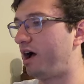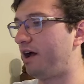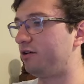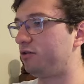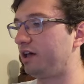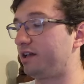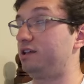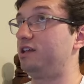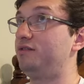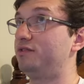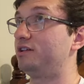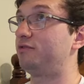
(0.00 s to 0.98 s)
I don't like,
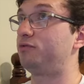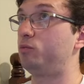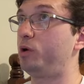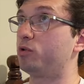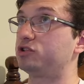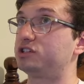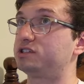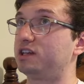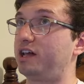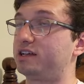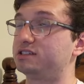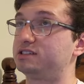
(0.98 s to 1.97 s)
even if we were just in like a